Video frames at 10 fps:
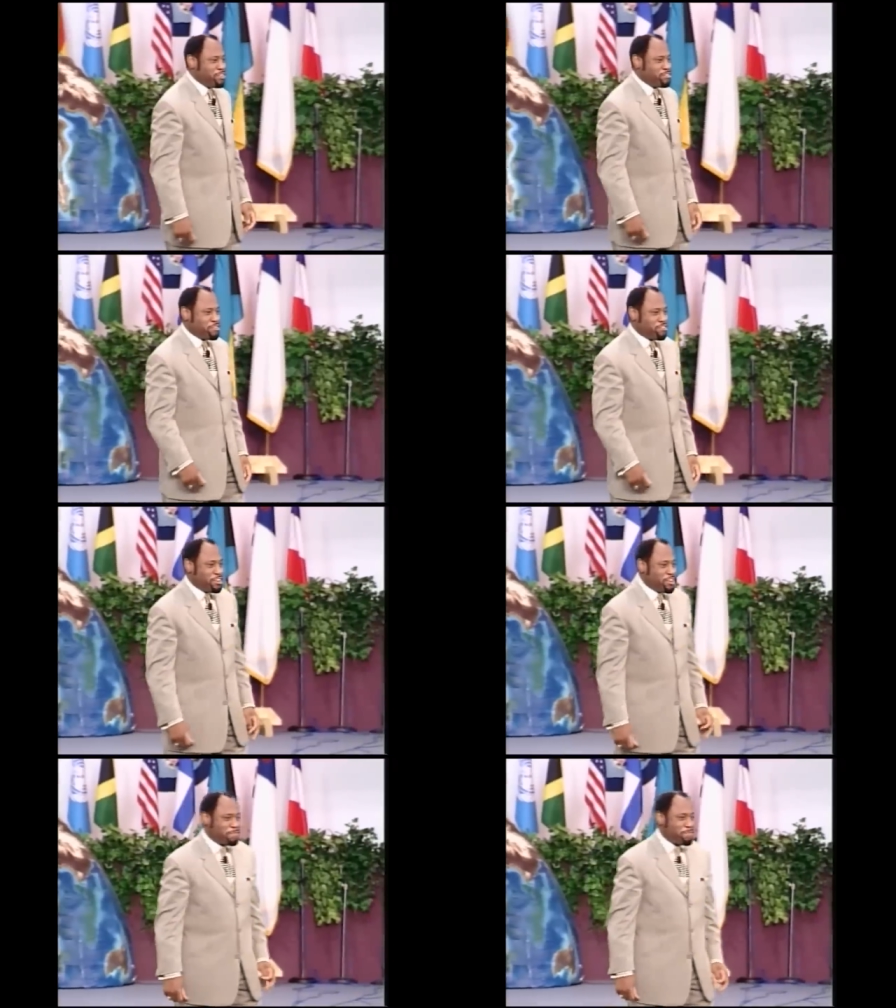Beach,
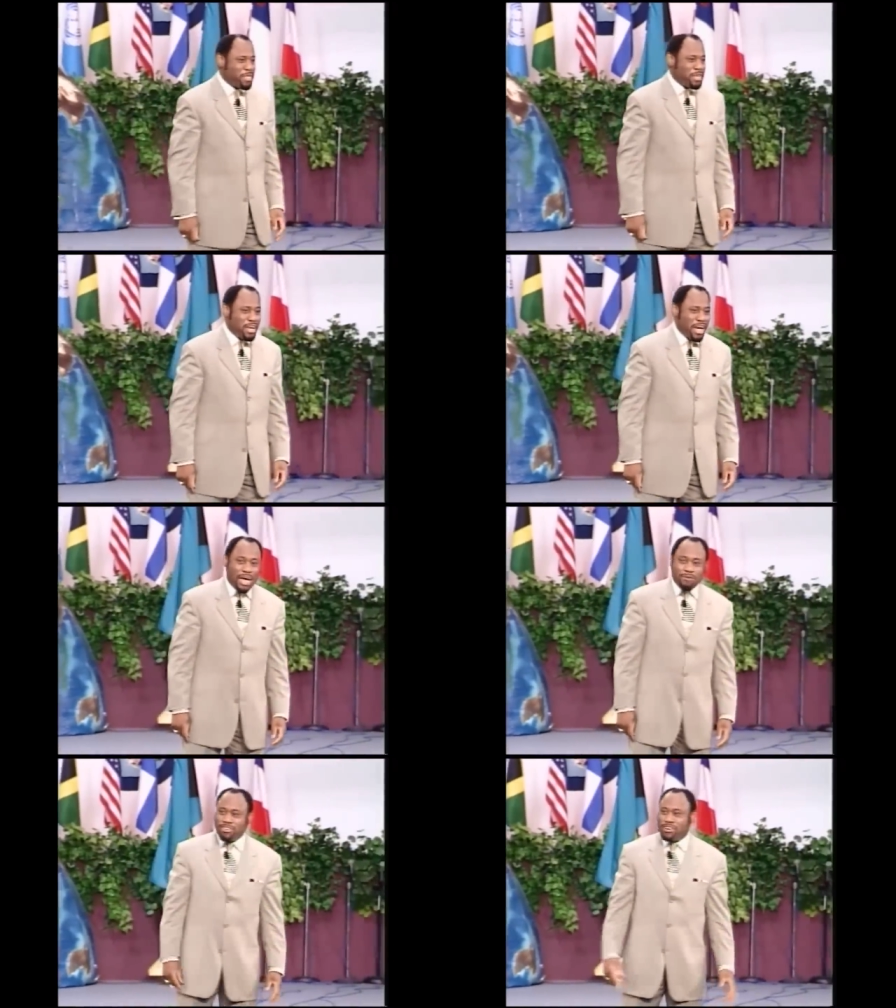Virginia,
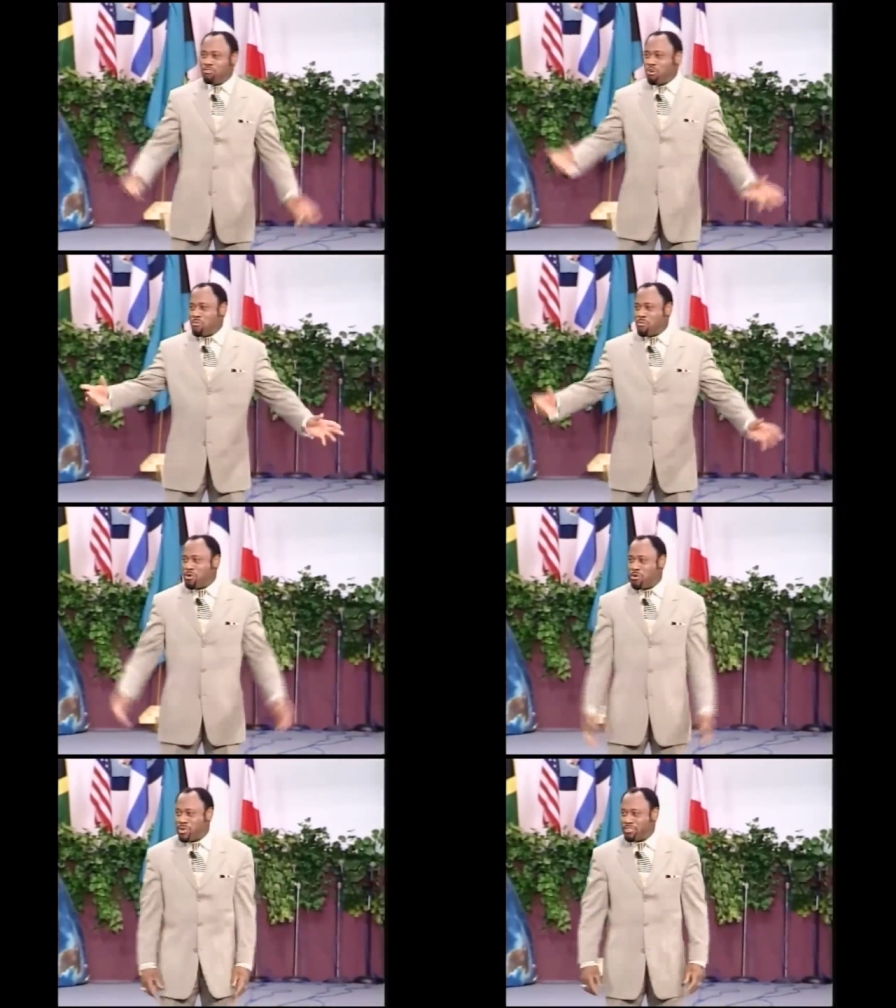I was in a room
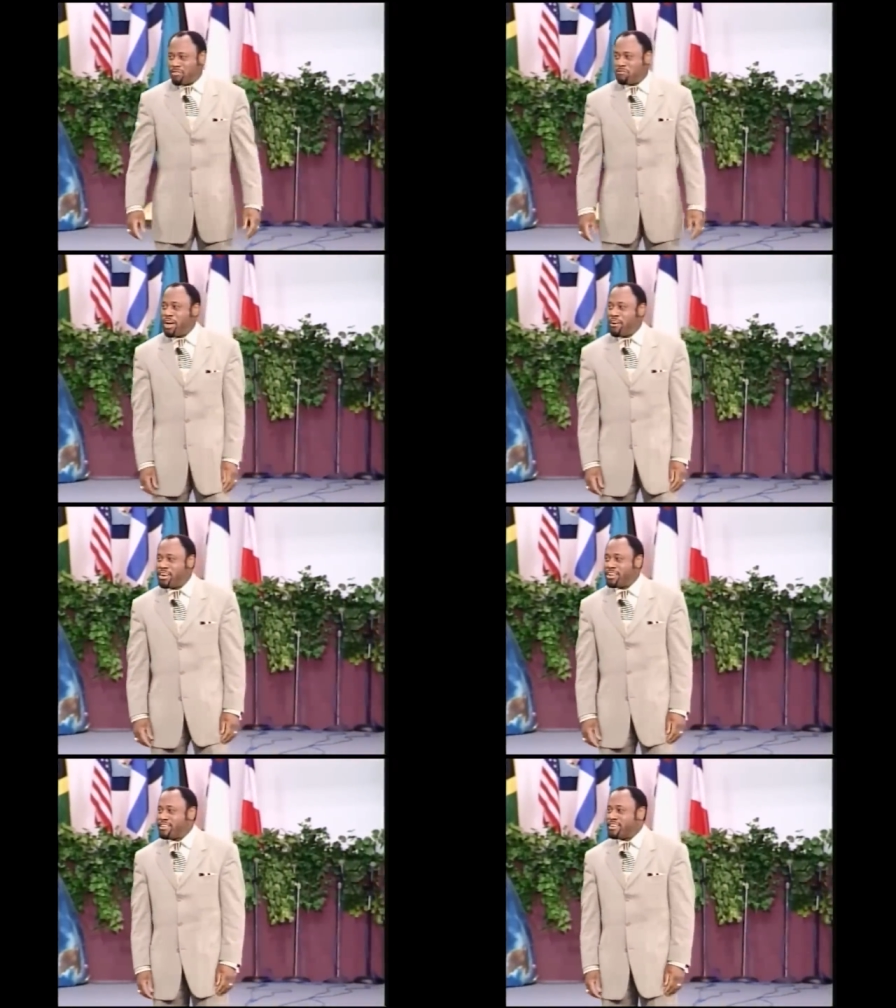with some
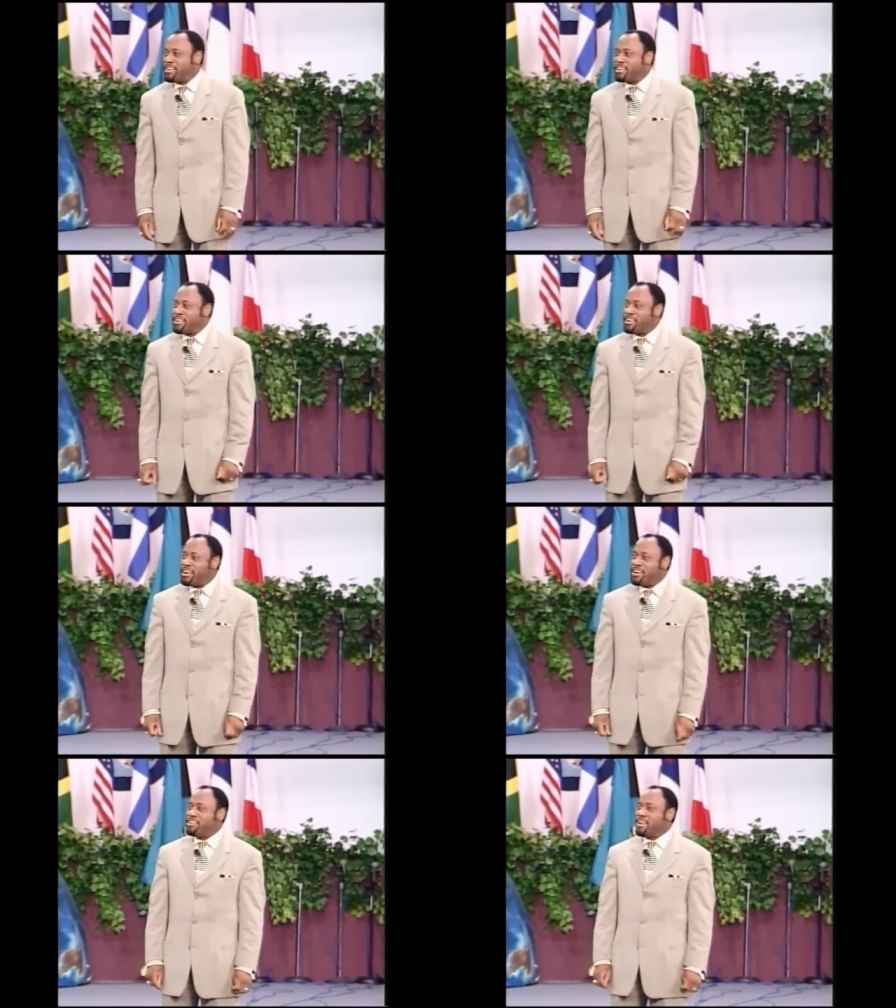very
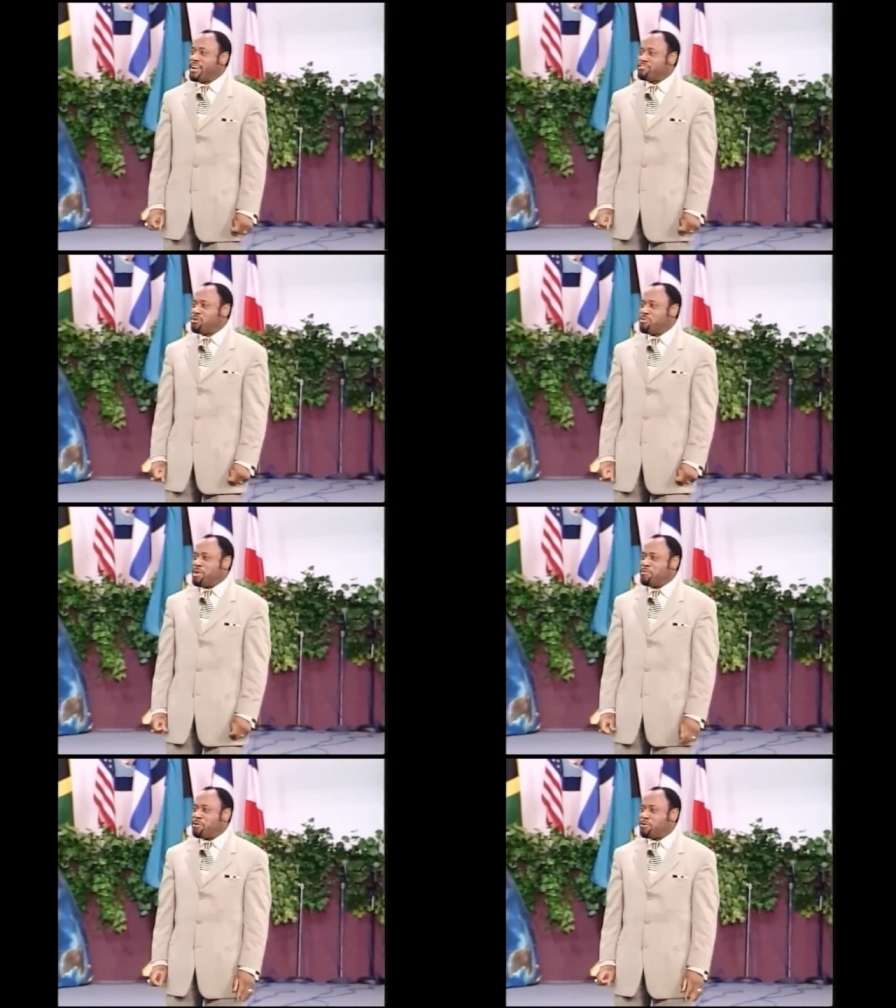intellectual
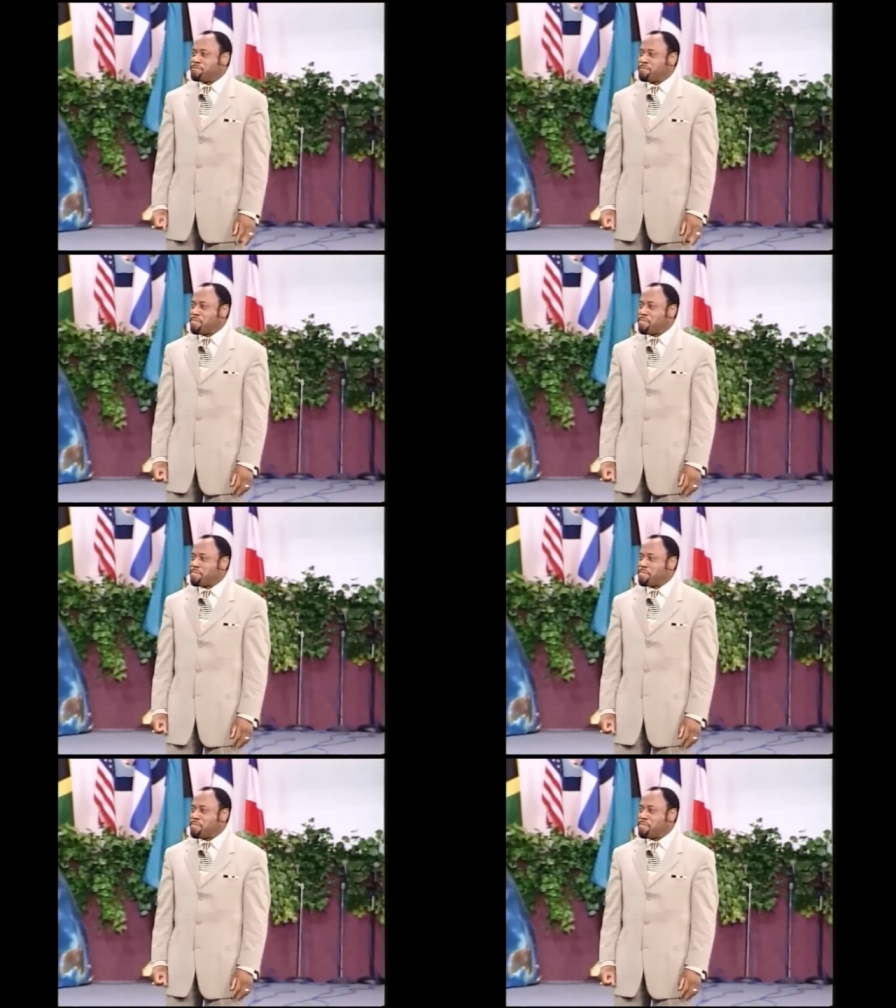people.